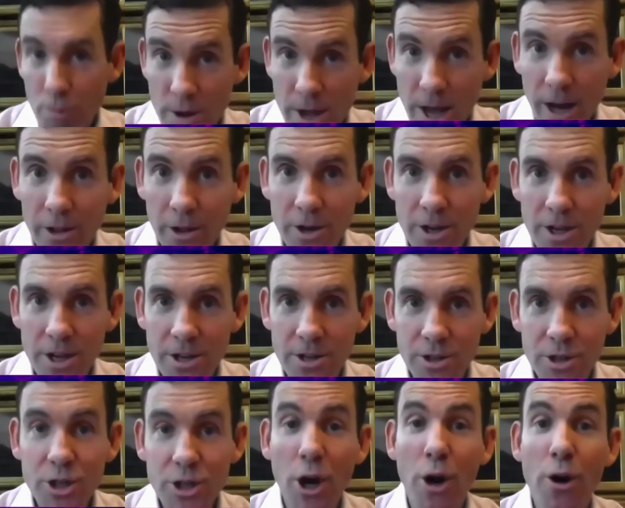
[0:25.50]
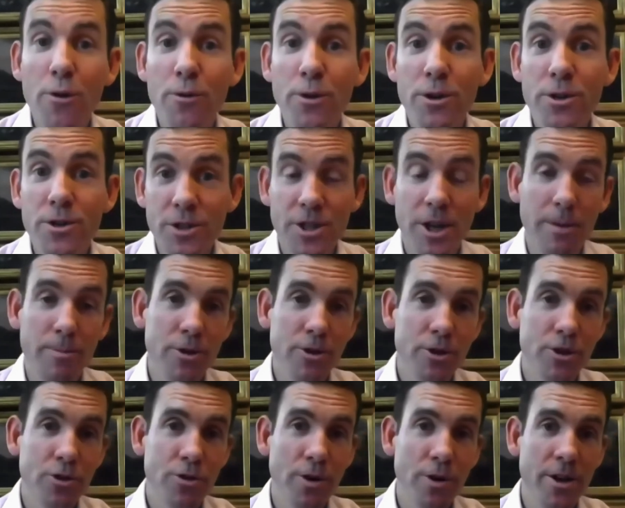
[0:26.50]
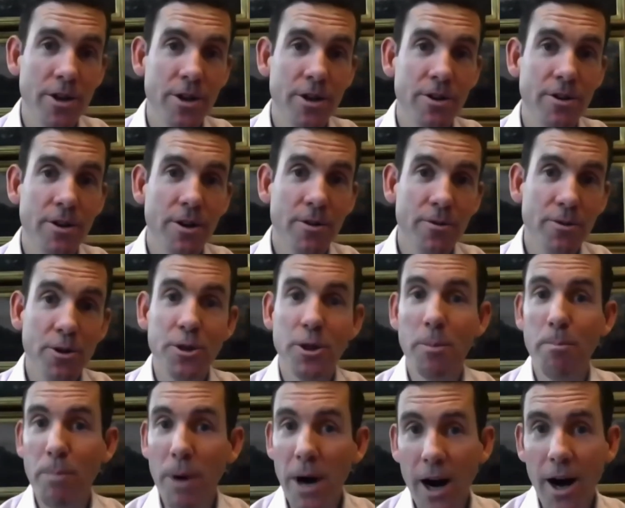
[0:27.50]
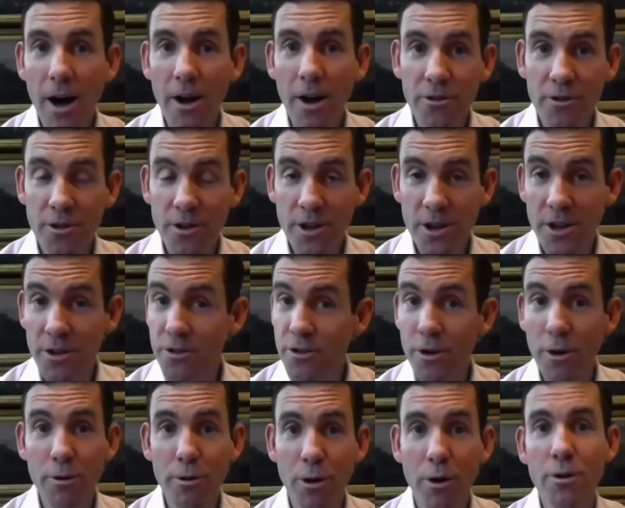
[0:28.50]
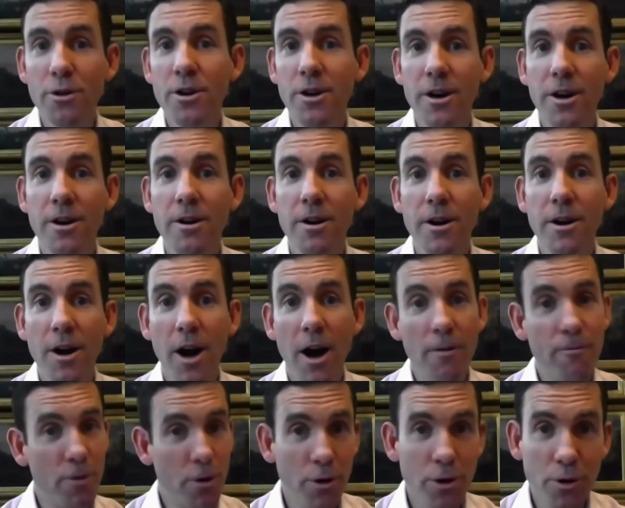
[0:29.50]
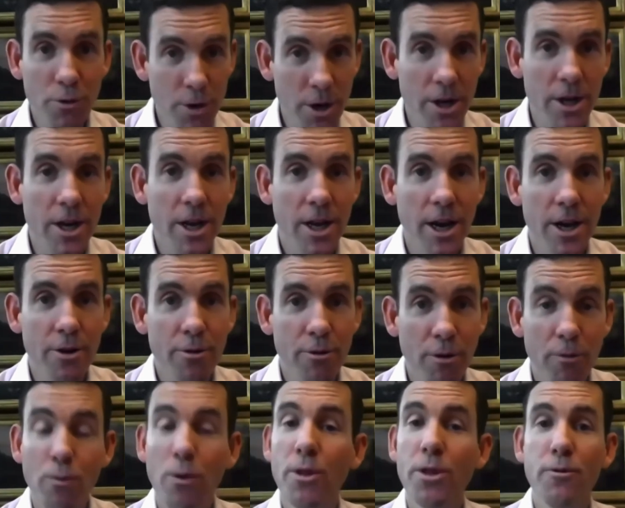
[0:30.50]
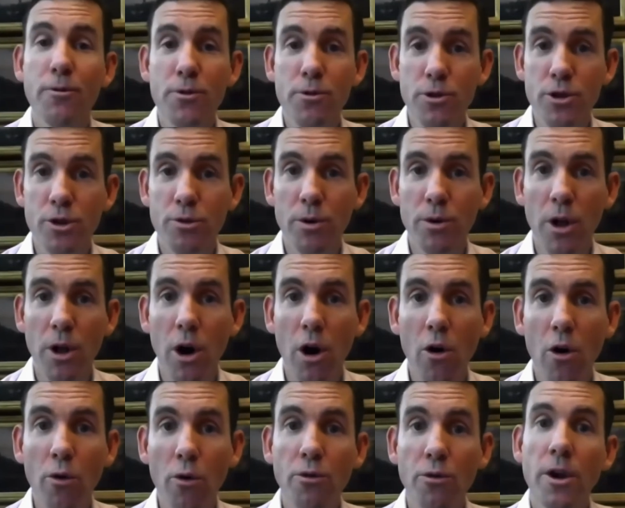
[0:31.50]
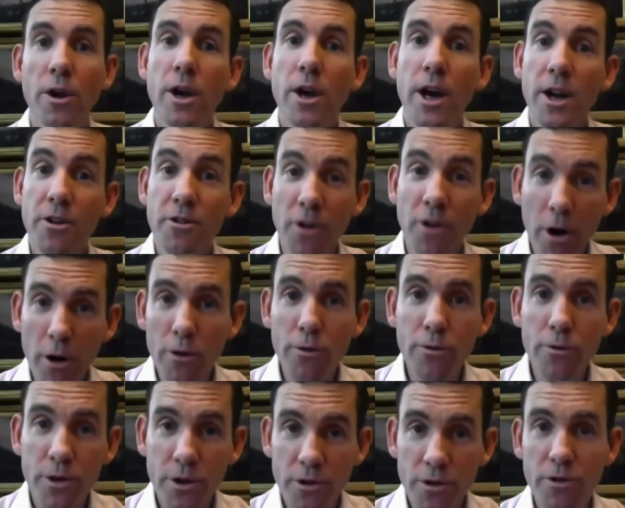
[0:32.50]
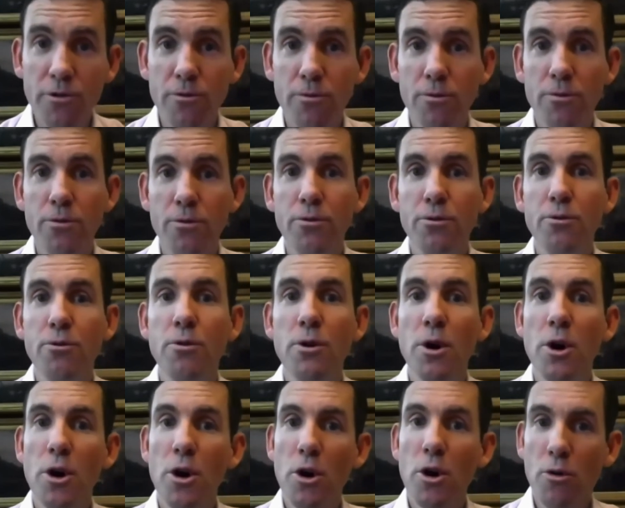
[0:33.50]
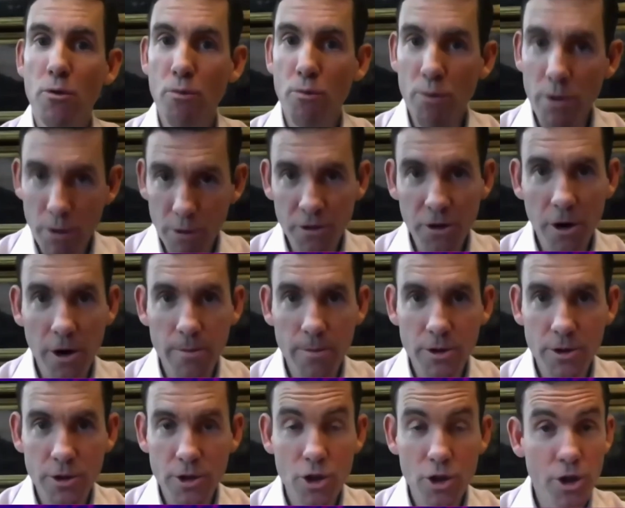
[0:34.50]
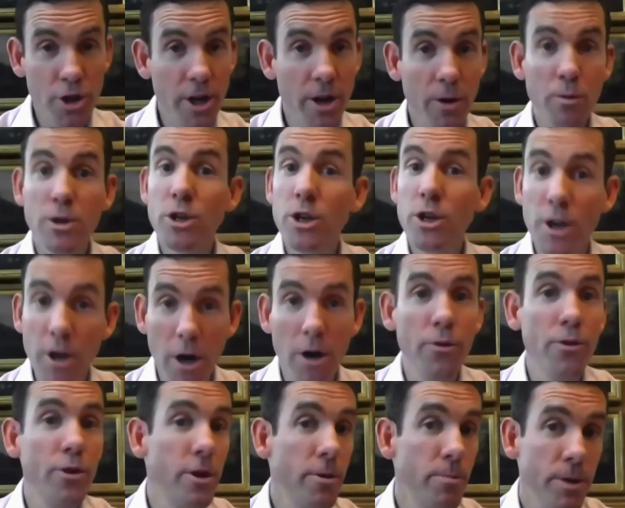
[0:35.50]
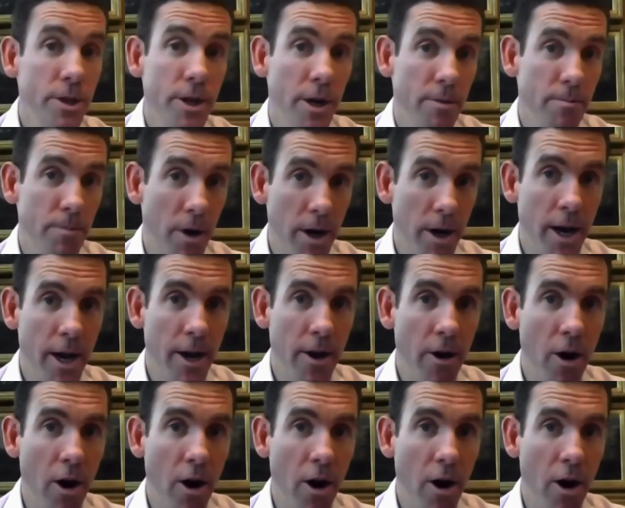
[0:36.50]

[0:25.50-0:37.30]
the reality is, COVID has demonstrated that the past is no longer a very good indicator of what the future will hold. And it's only through real time decisioning, which can only be done by